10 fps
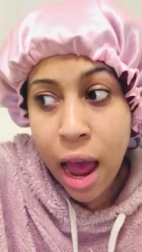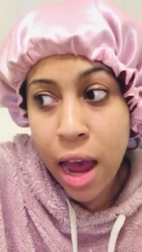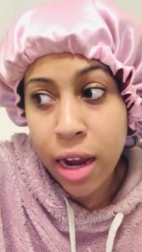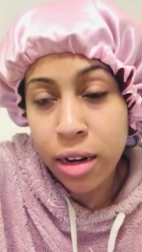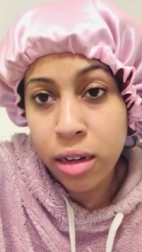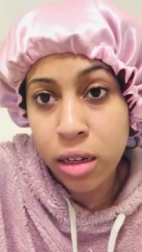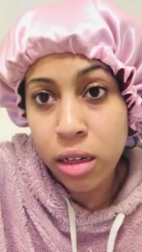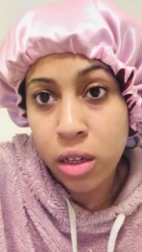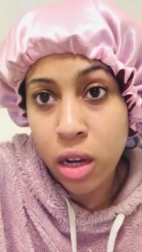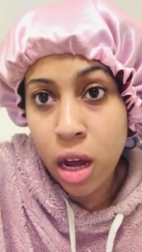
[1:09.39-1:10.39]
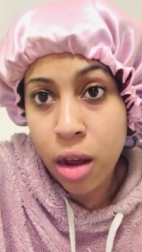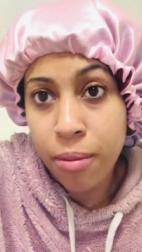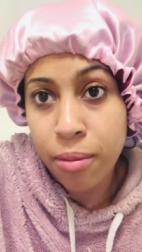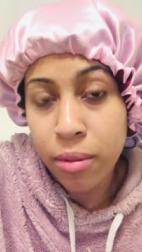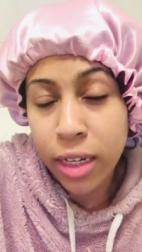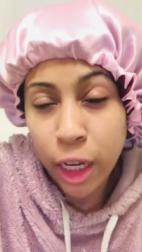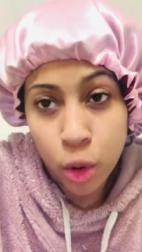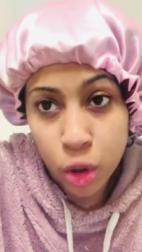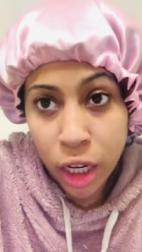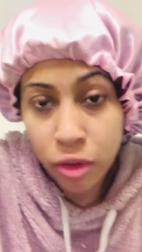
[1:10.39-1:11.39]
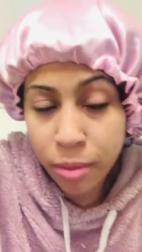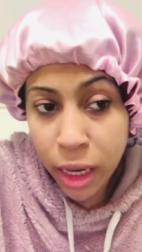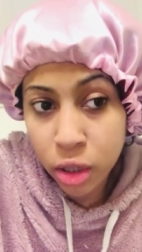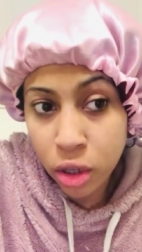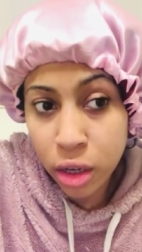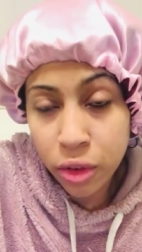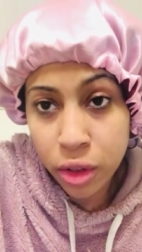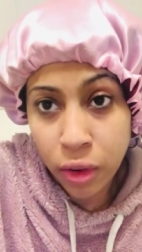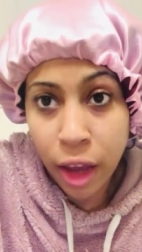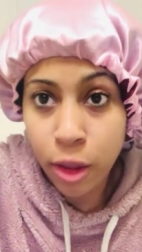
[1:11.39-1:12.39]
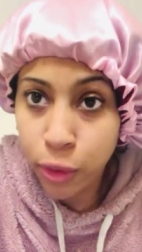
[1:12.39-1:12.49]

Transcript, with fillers: and um, decor transformations like the